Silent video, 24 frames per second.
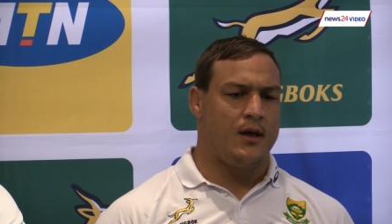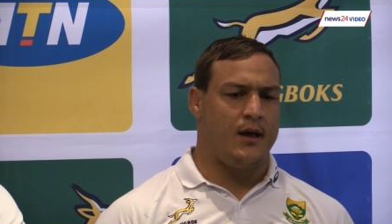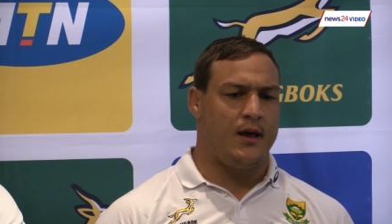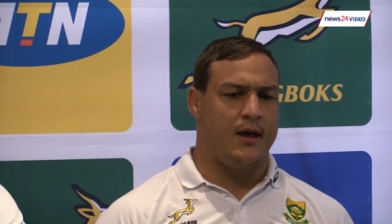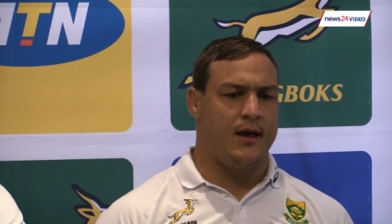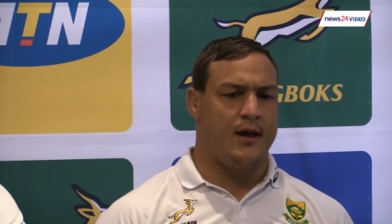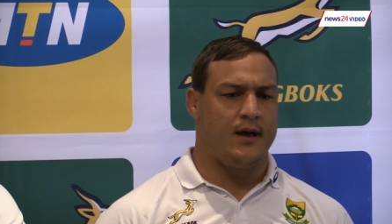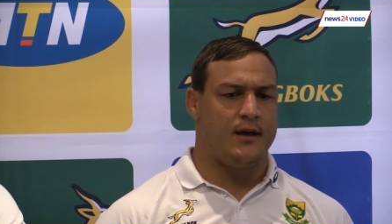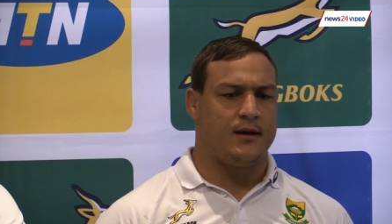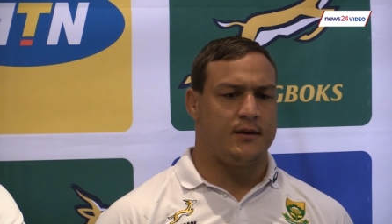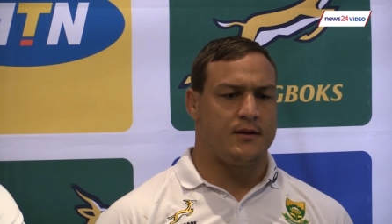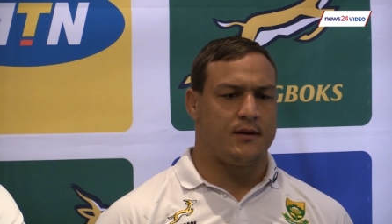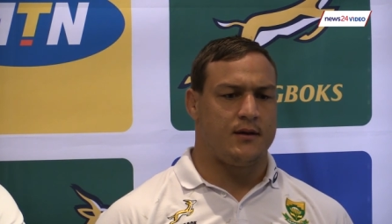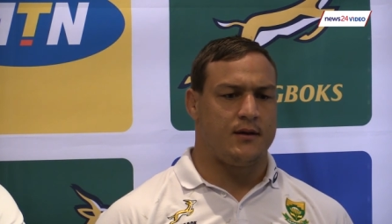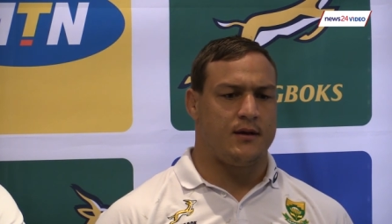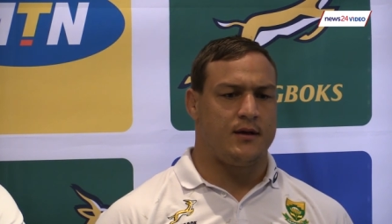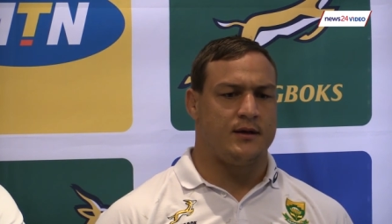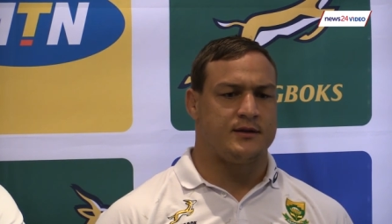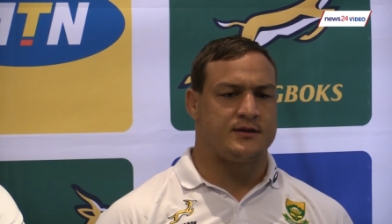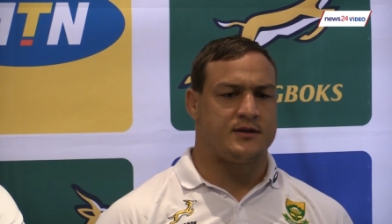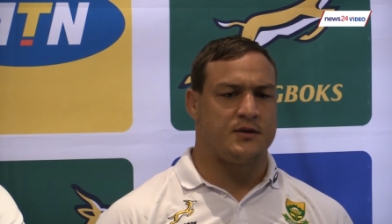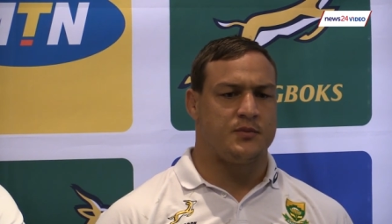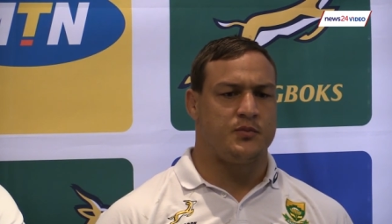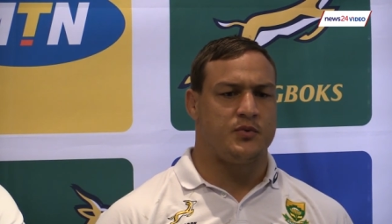and
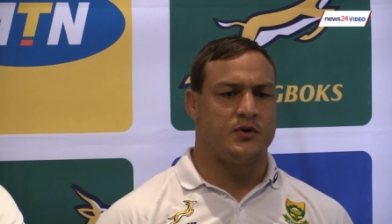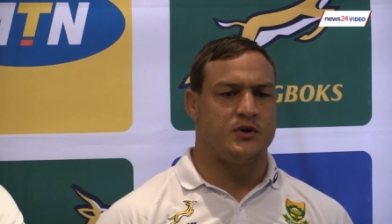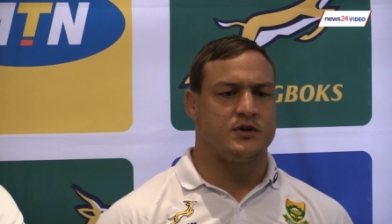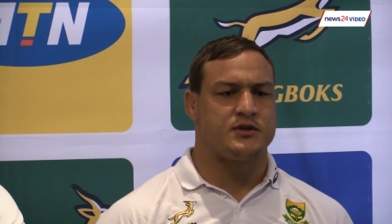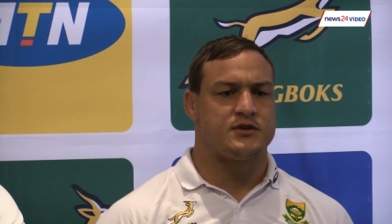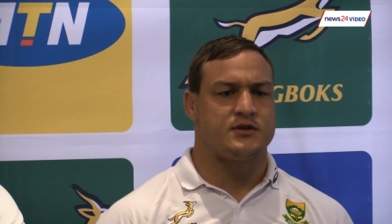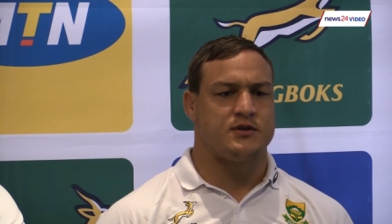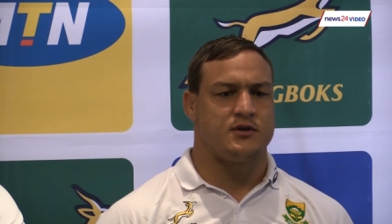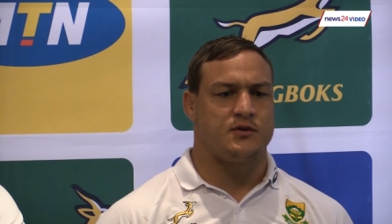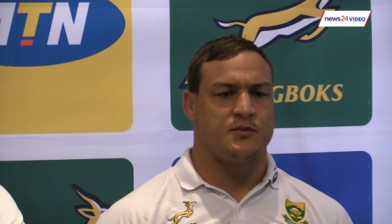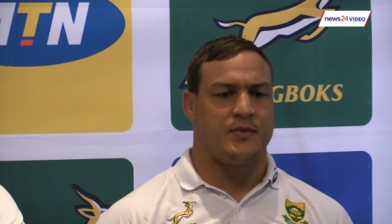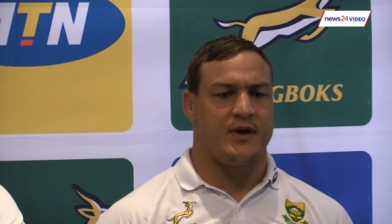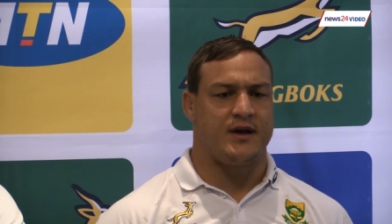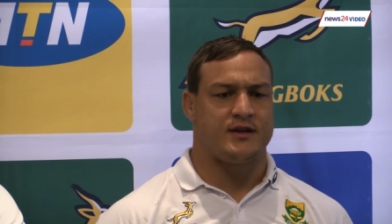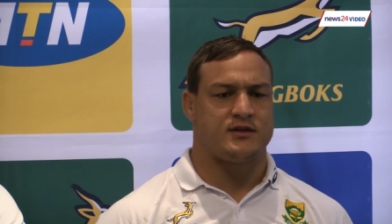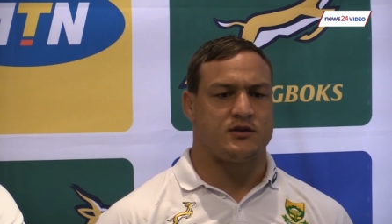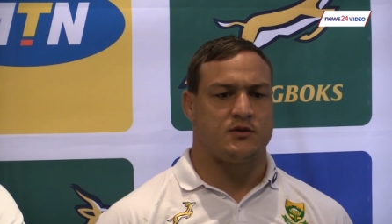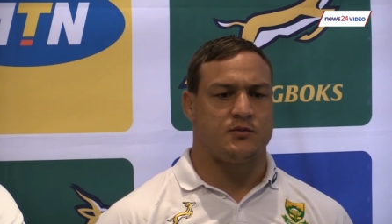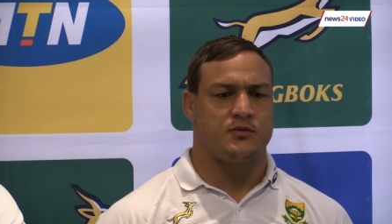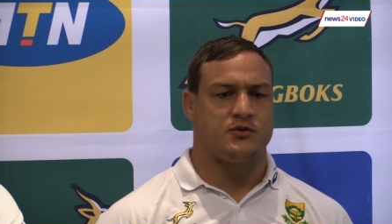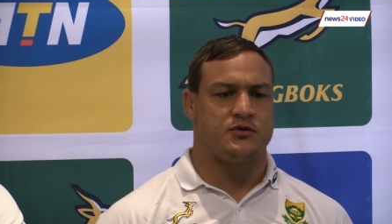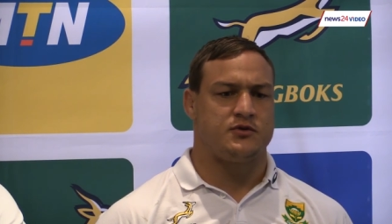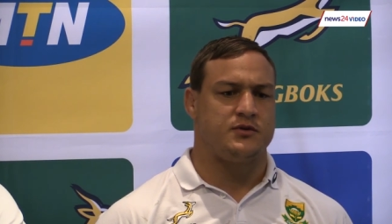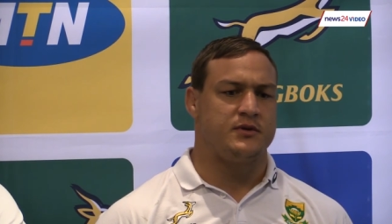it's a personal
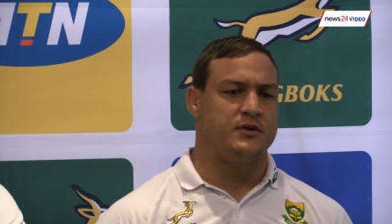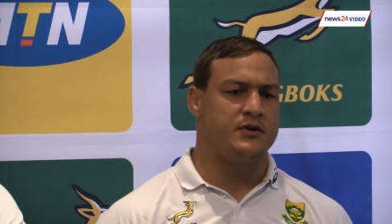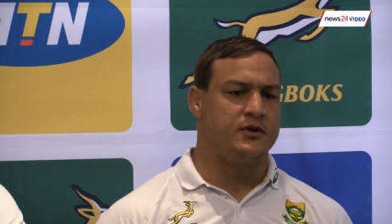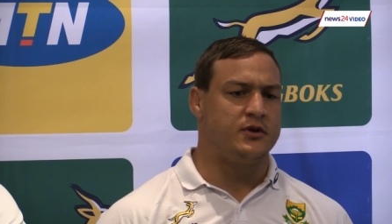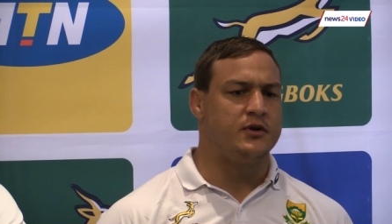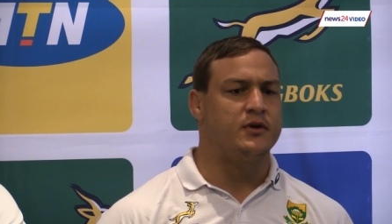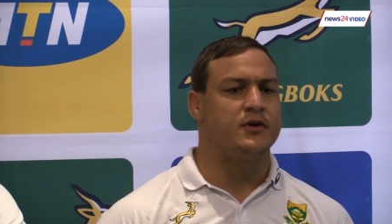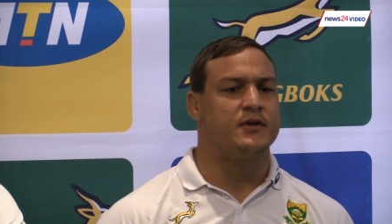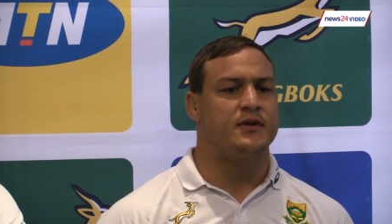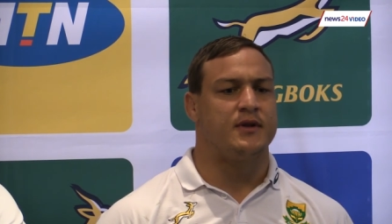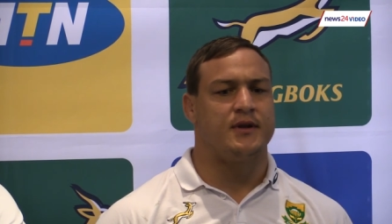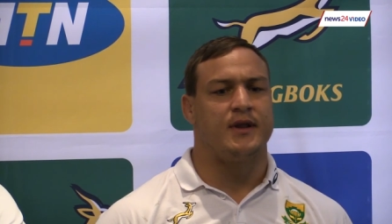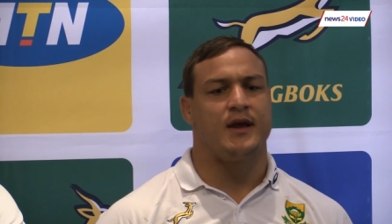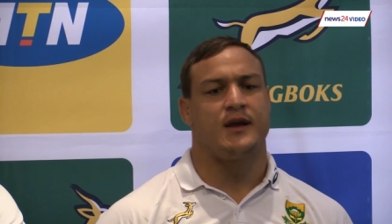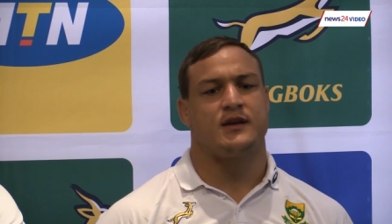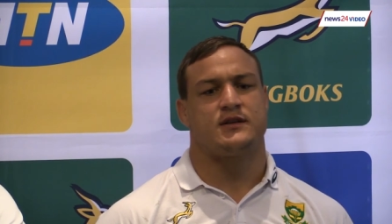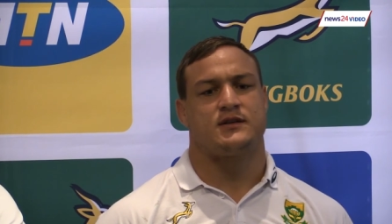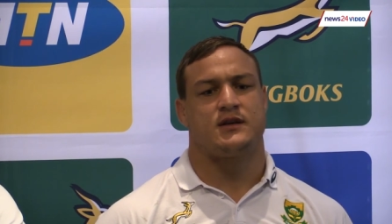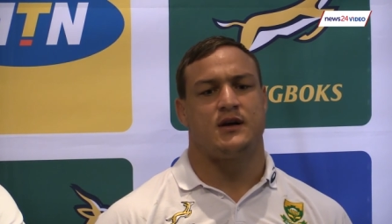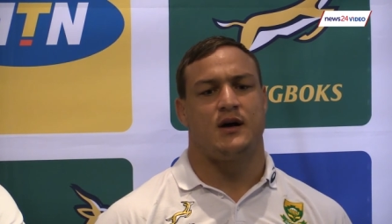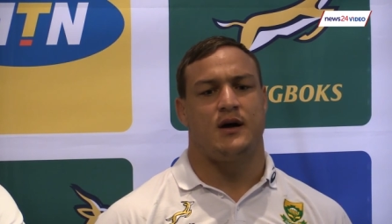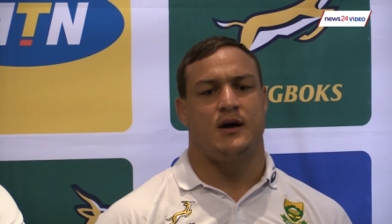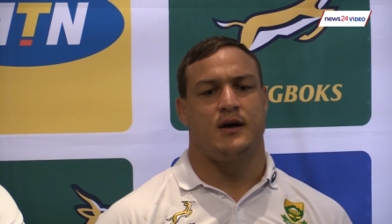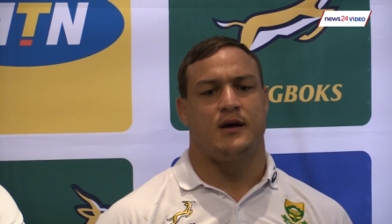battle between you and the
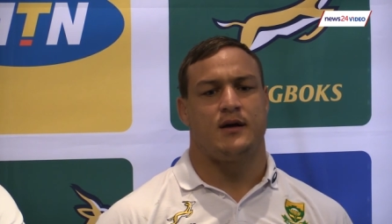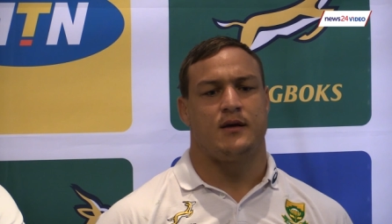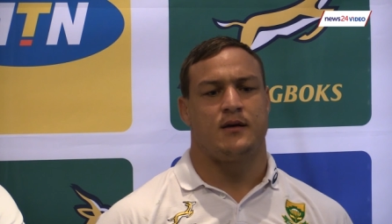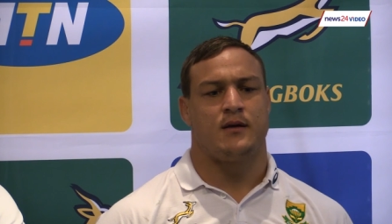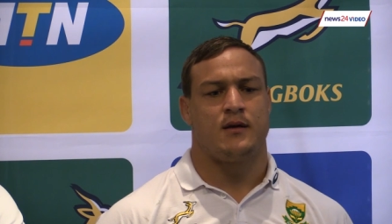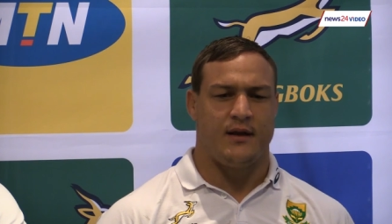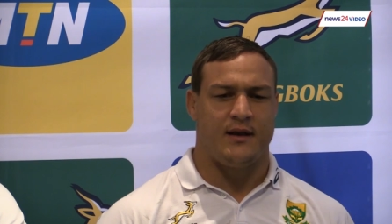next guy.